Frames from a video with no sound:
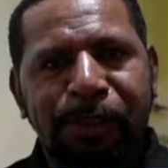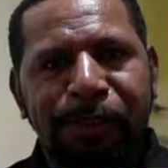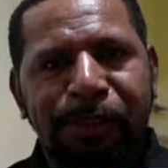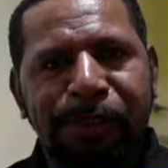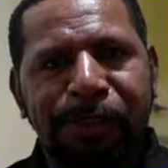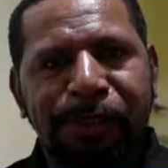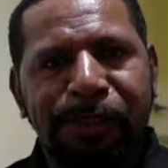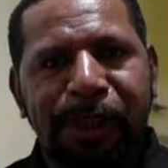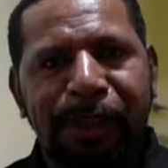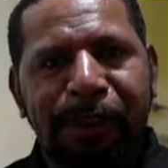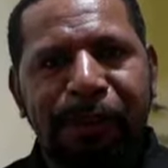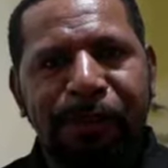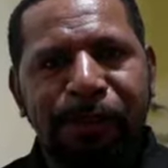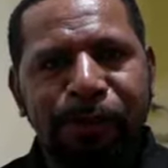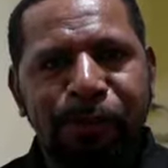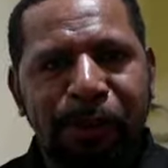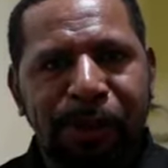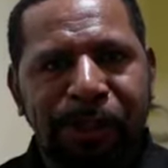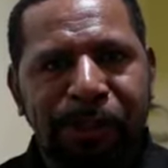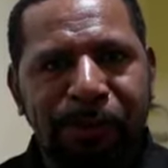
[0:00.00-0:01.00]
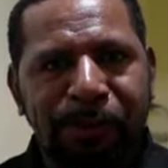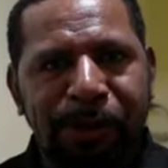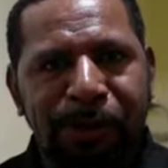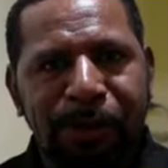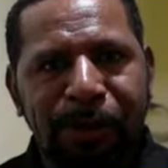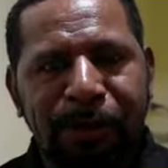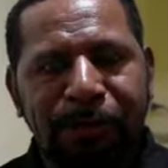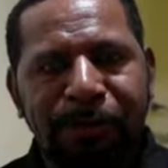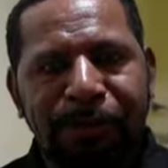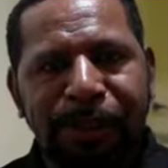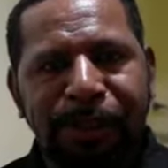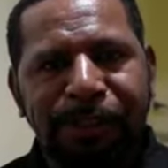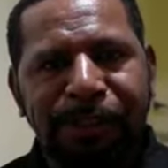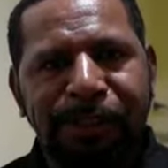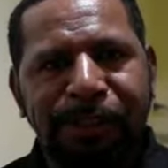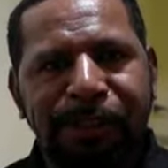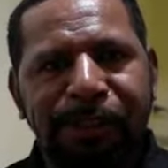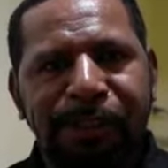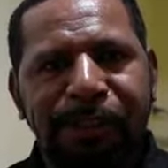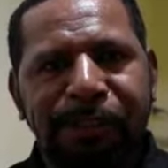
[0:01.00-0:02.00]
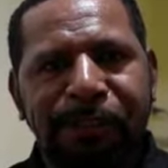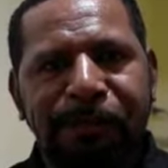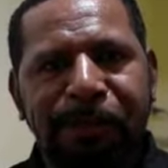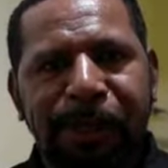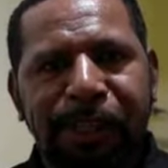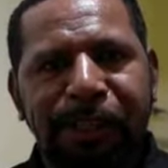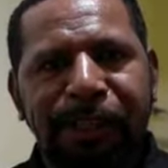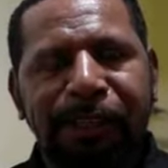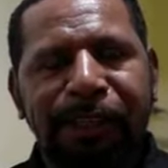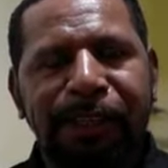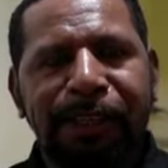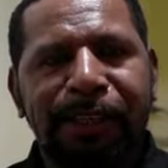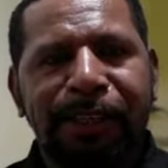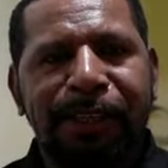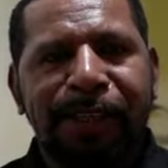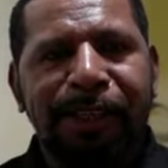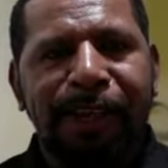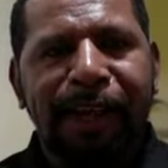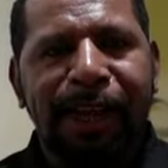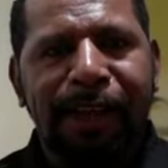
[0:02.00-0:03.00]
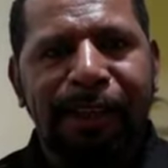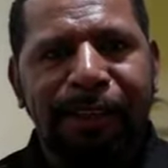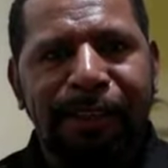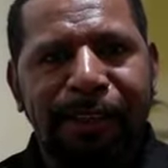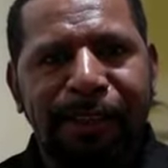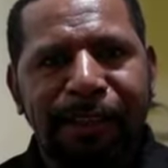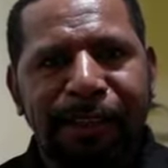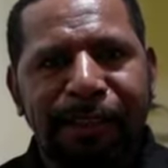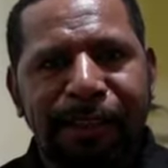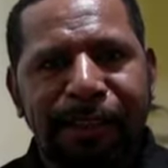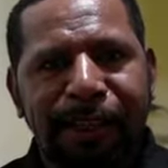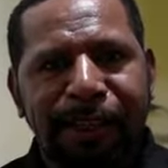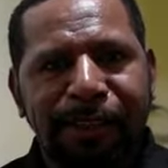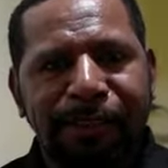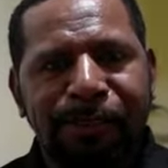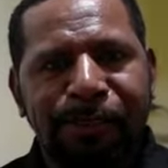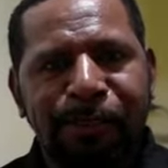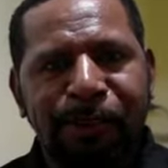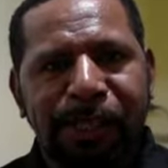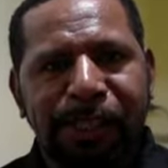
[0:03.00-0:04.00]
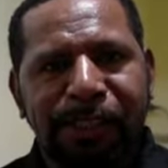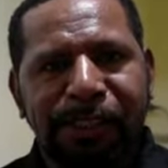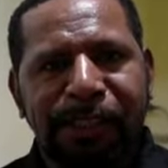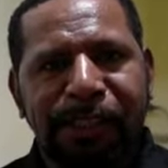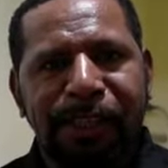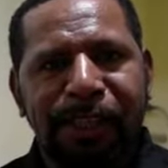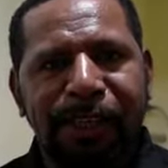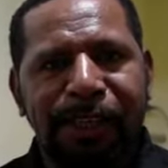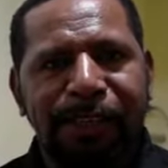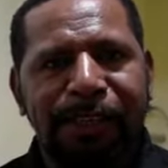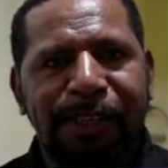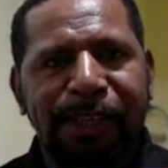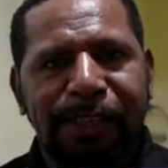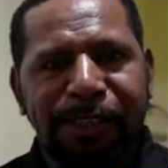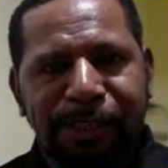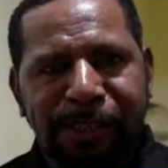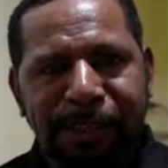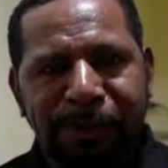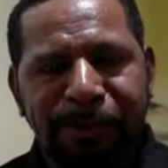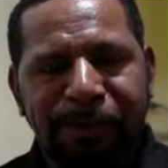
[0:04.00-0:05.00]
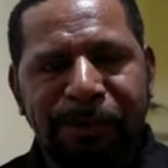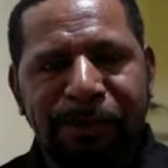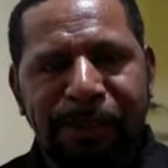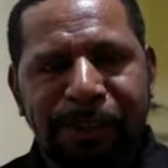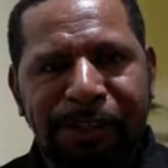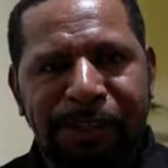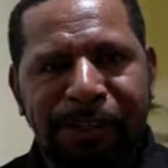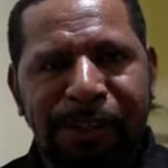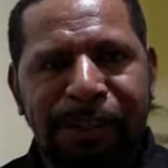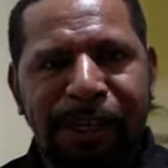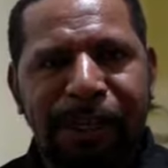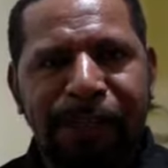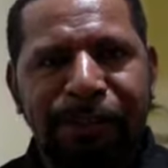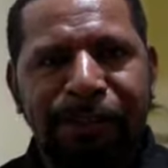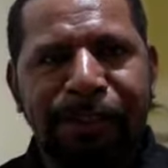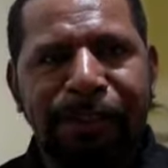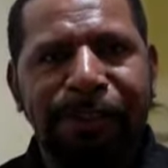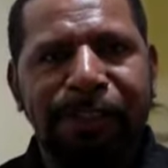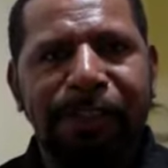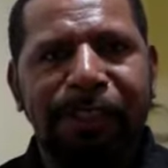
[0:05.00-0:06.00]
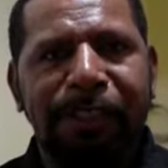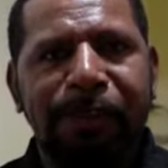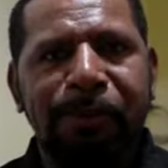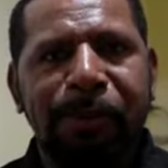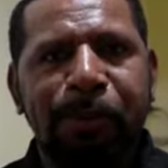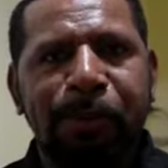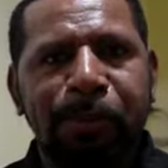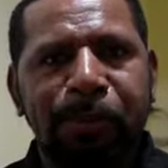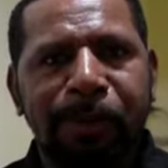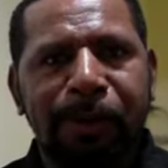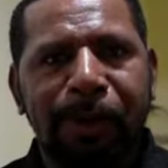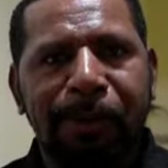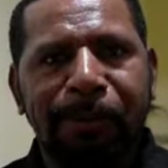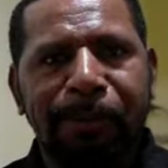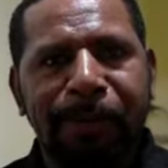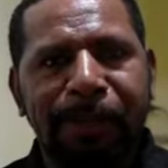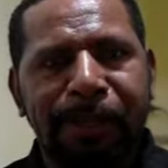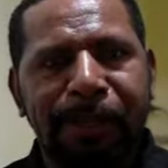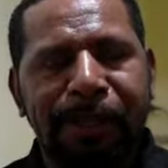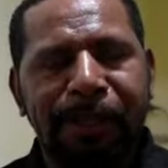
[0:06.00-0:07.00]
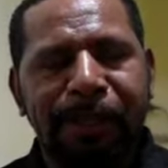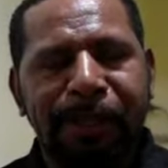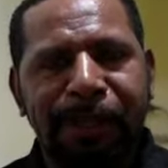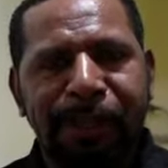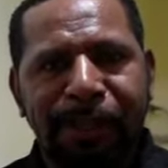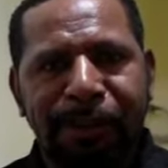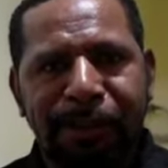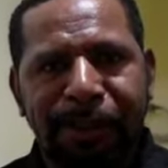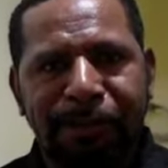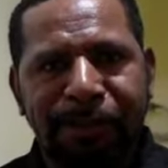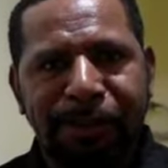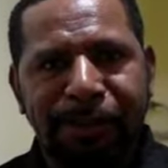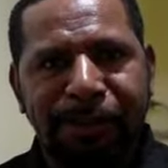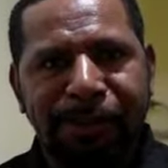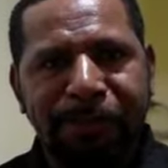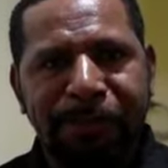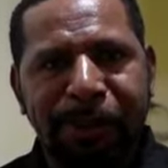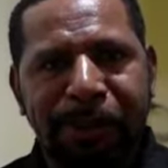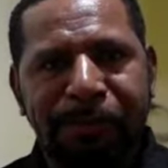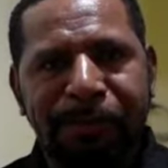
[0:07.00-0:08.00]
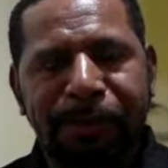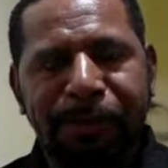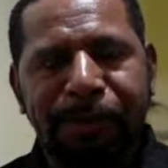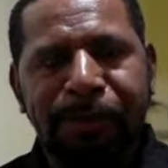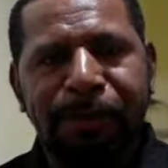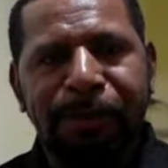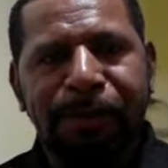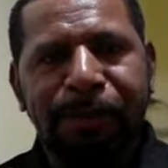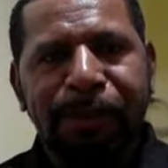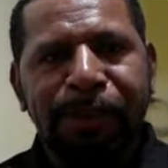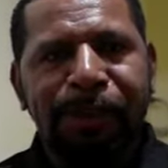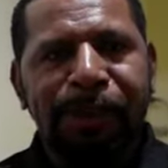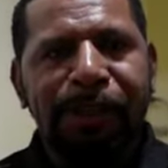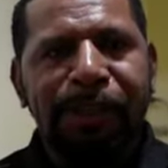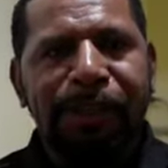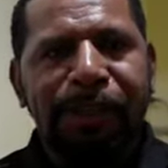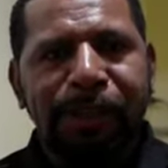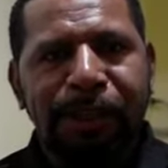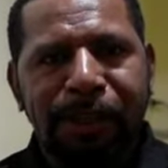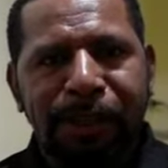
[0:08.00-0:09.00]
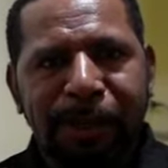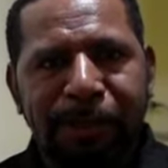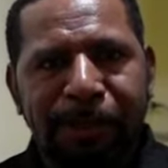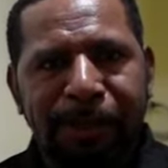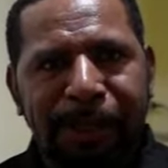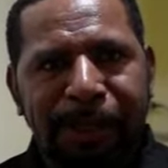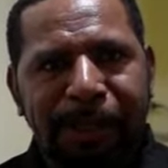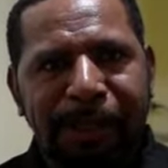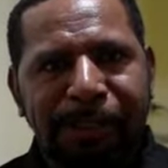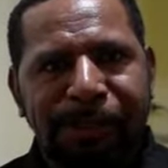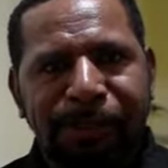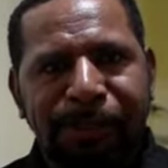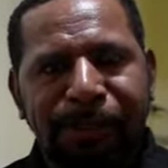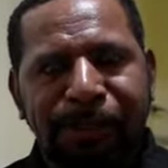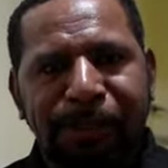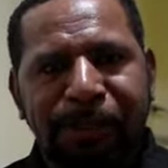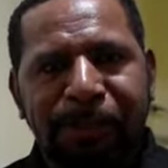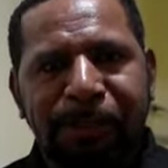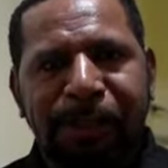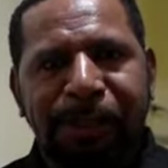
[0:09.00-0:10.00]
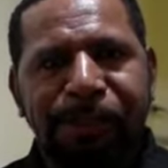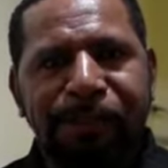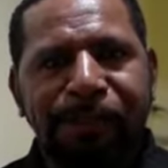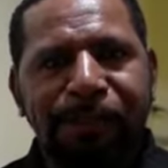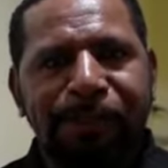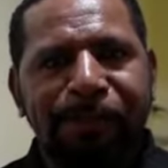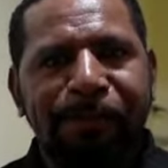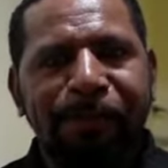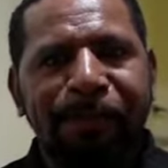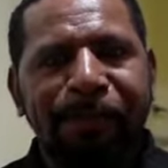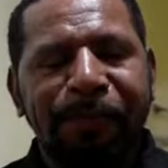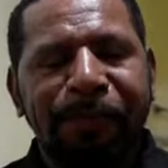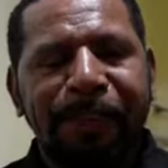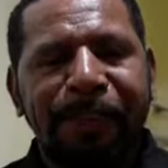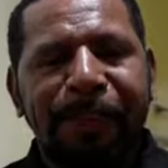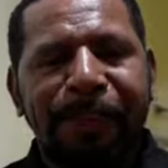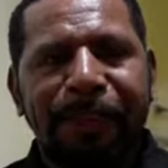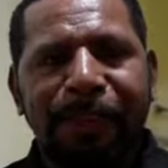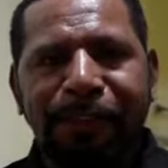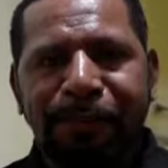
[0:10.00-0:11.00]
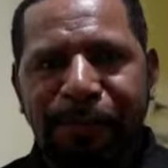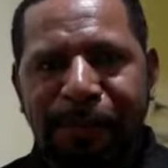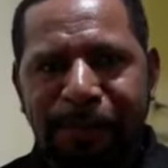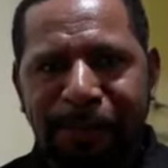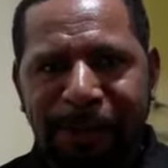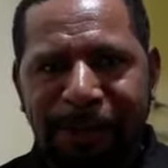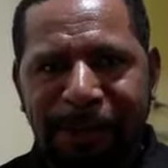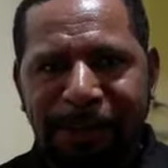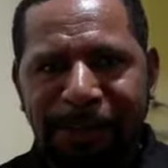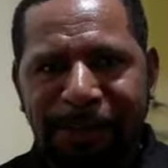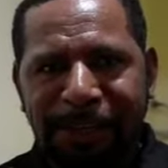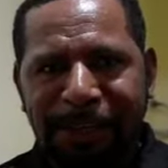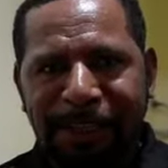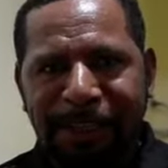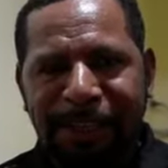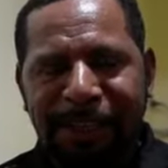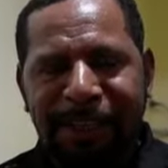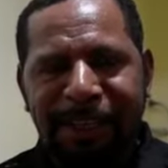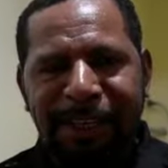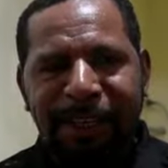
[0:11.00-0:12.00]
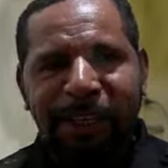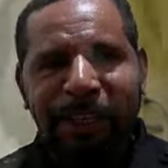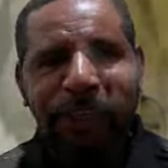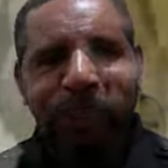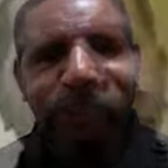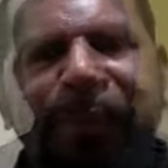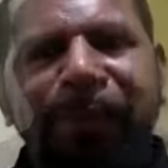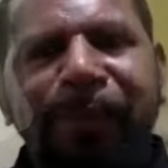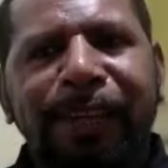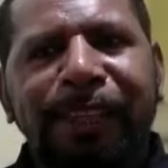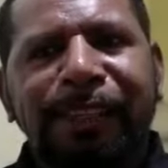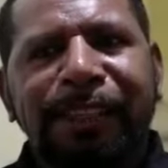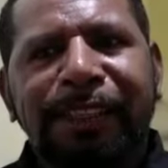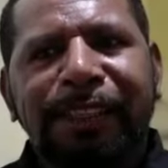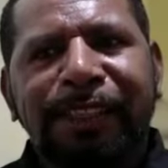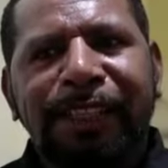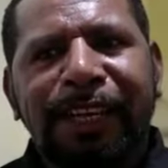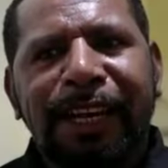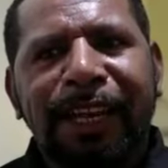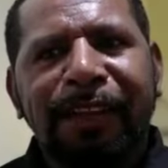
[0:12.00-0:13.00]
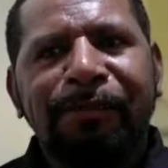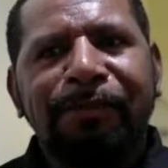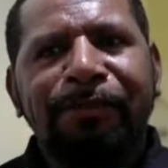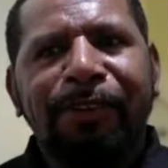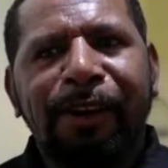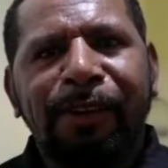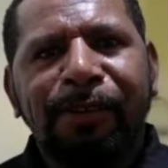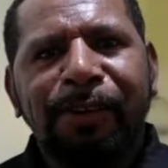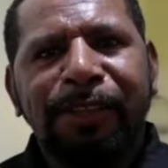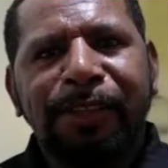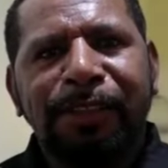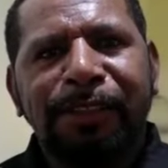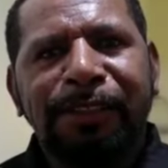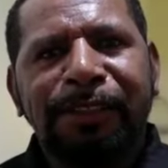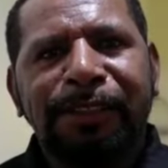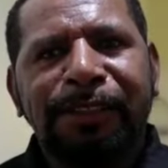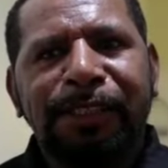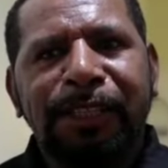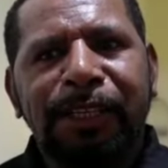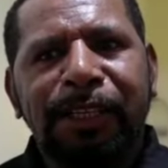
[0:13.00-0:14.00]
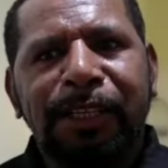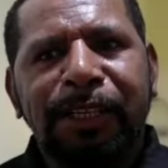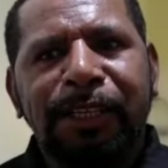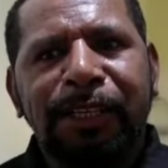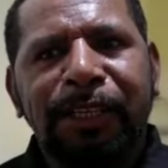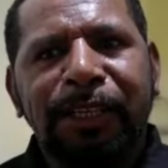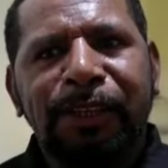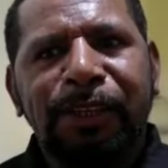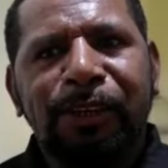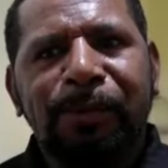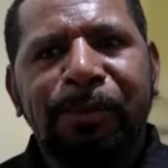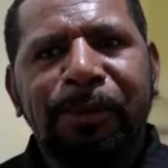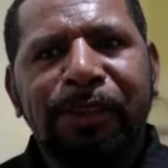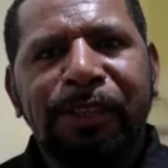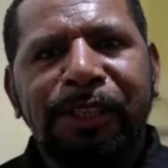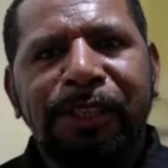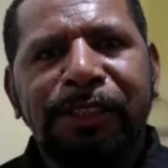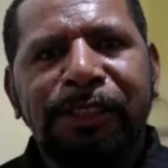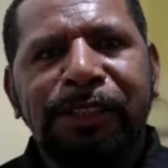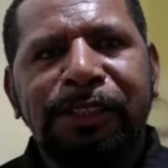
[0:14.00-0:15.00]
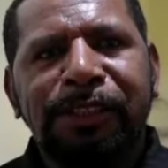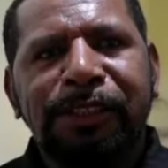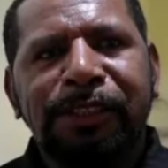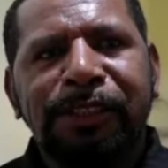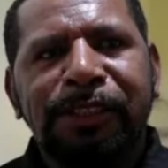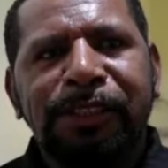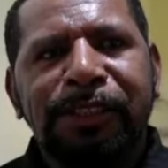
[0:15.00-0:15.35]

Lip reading: is 20 will go first this month, and then the next 20 and until we finish the hundreds, and then we'll put up a new advertisement for new applicants to come in. So that's what we are doing. One thing that I found out in common is